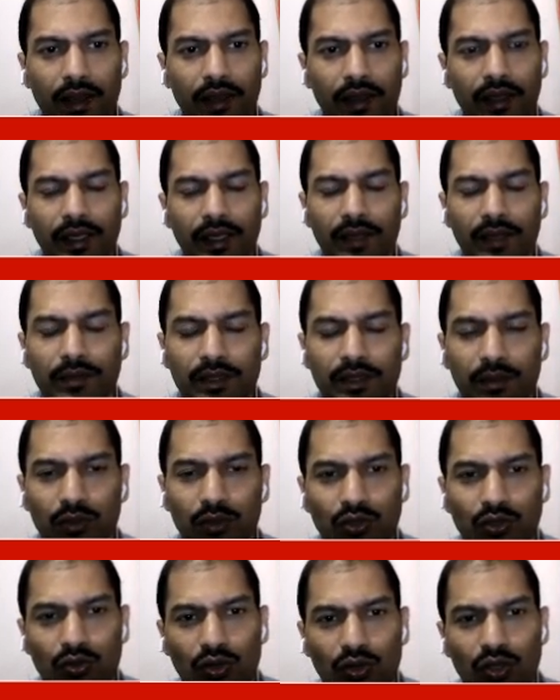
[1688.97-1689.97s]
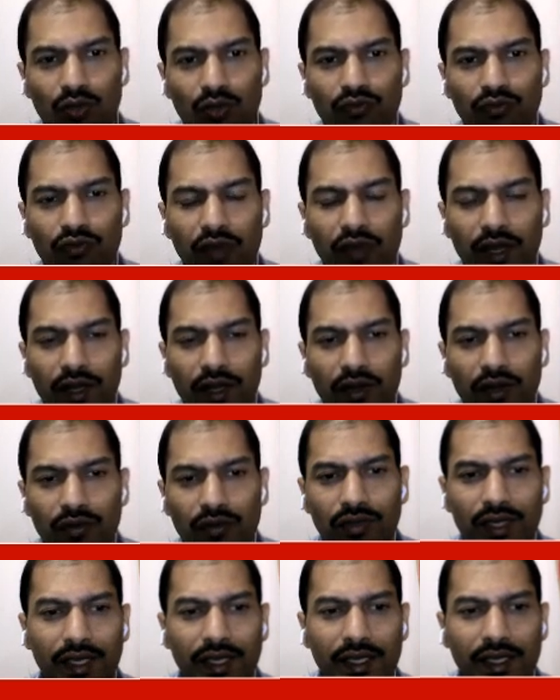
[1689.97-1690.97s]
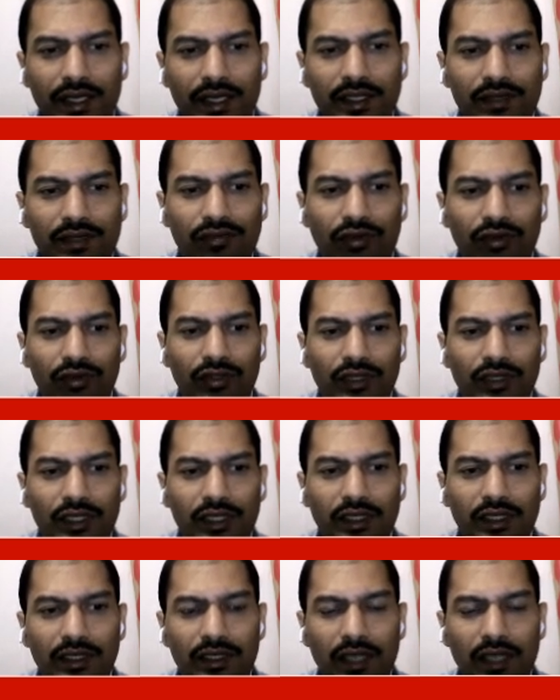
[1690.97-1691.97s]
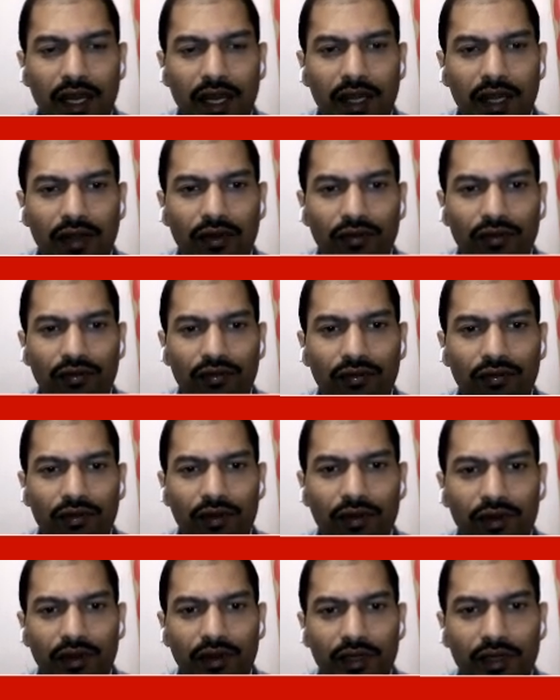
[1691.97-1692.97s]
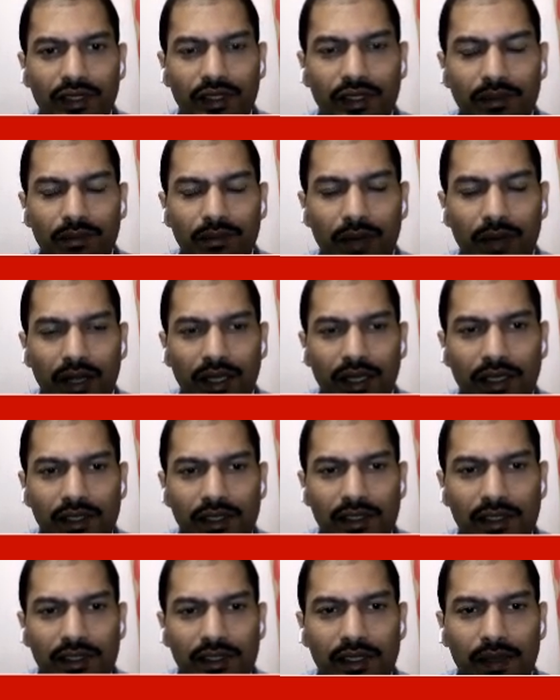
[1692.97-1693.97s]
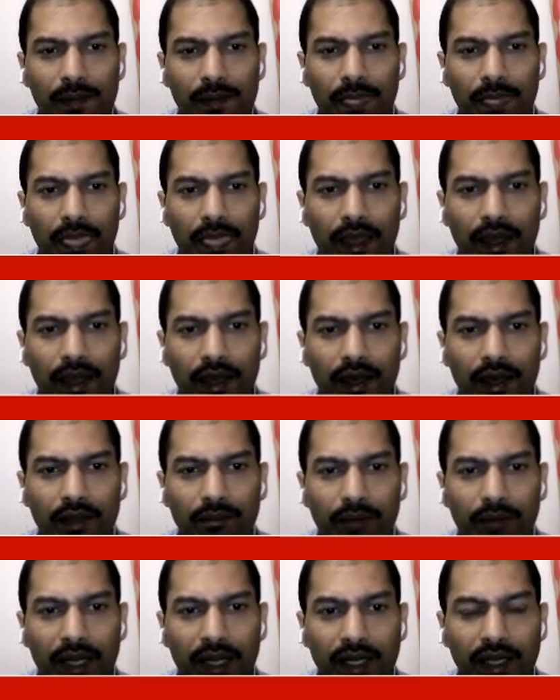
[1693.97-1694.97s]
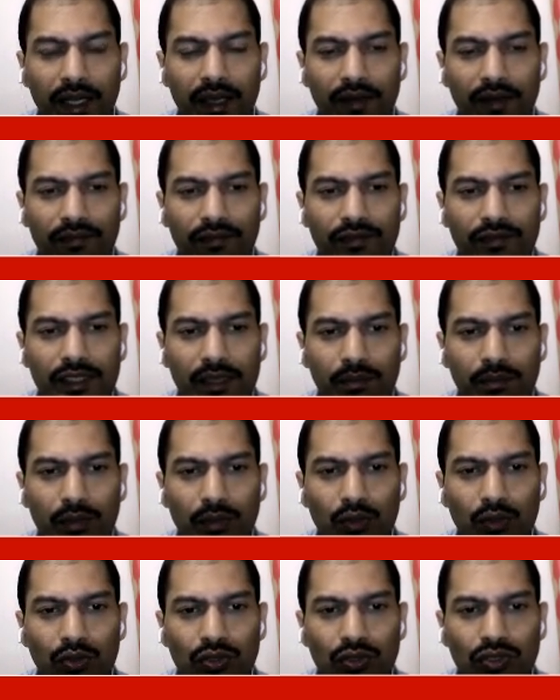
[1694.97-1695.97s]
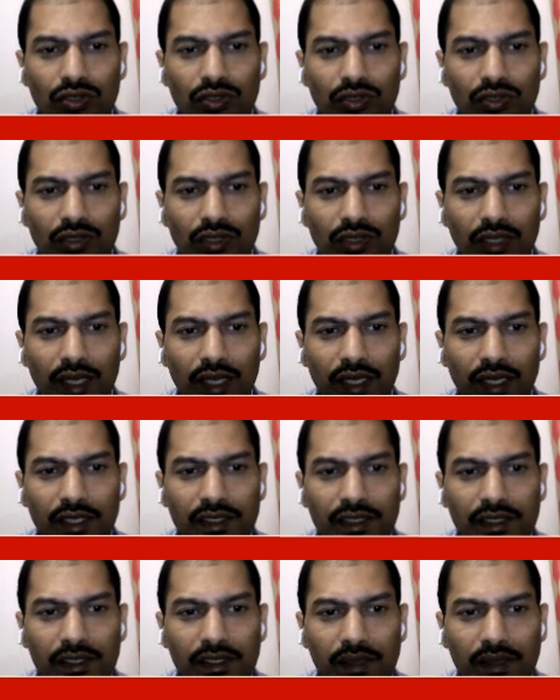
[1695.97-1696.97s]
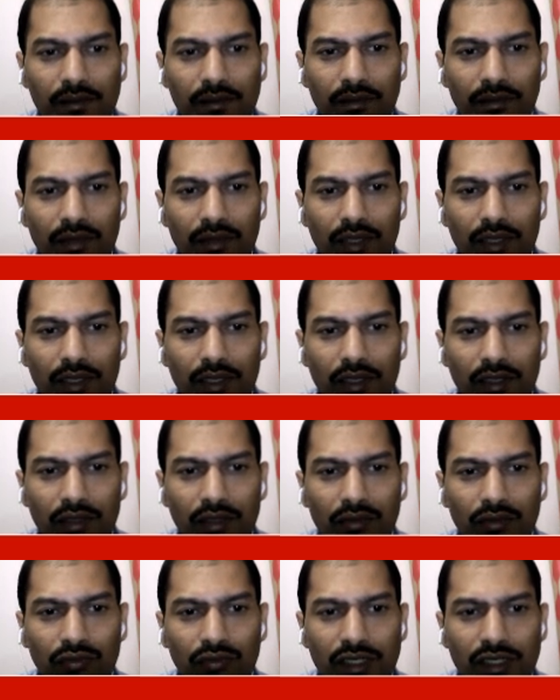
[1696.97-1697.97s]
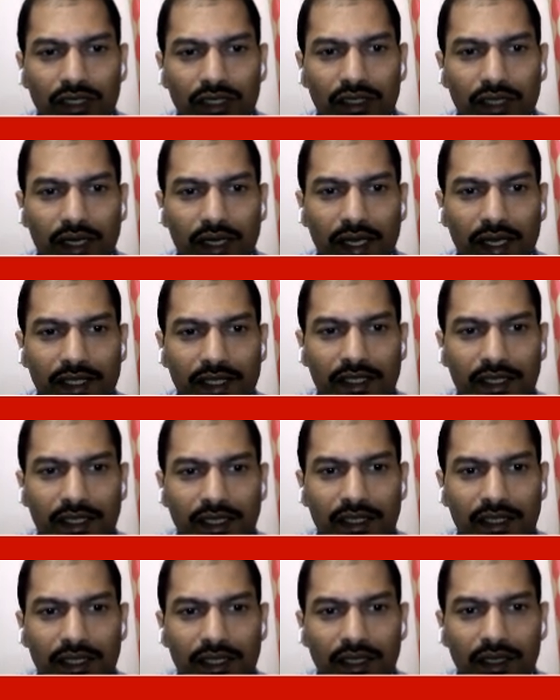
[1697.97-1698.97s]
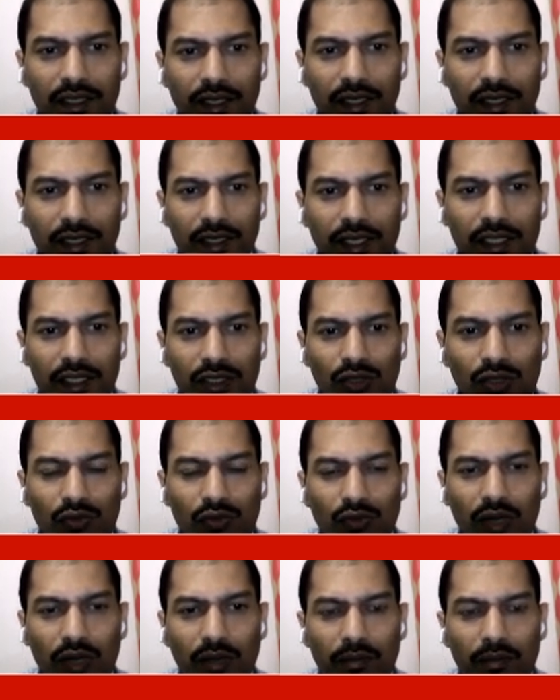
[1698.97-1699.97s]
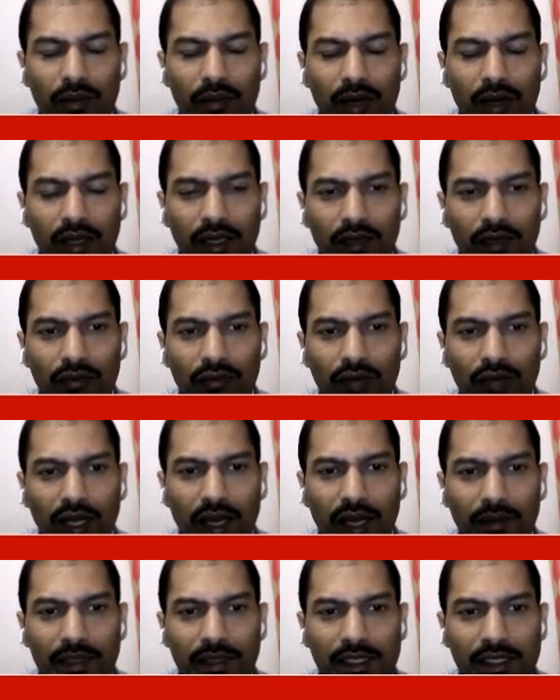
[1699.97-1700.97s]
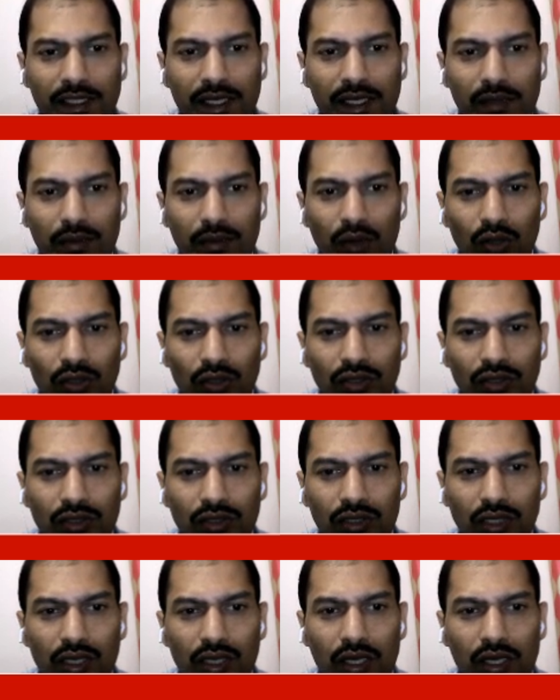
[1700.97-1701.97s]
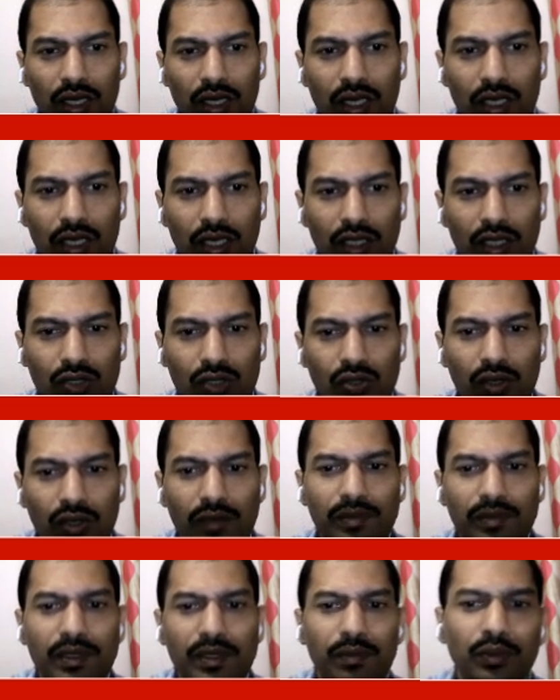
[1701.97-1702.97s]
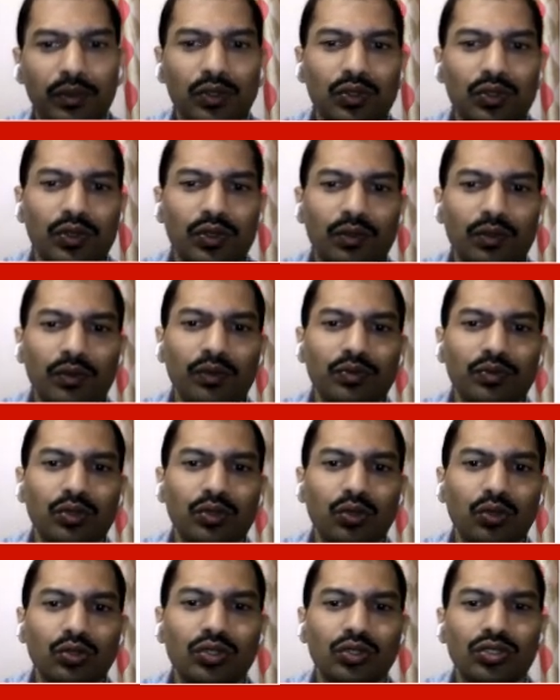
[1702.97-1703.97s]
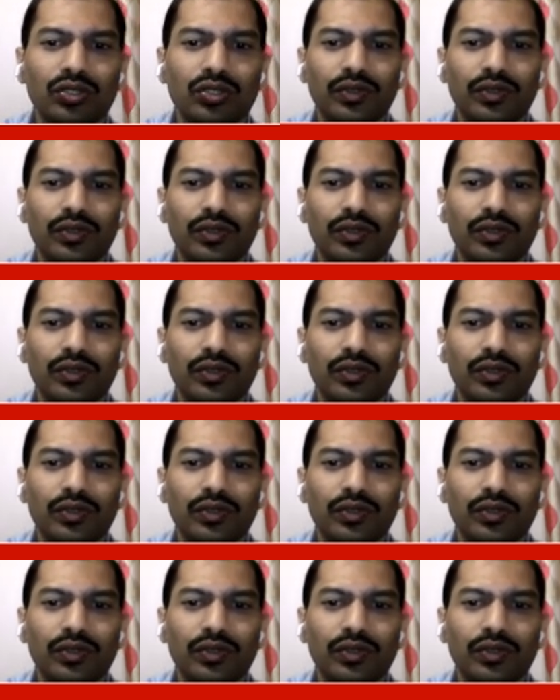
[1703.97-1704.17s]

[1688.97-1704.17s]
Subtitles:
if suppose you want to find out the energy for such kind of particles. But if suppose there is some which is the restriction in case of one dimensional box. So if suppose you remove those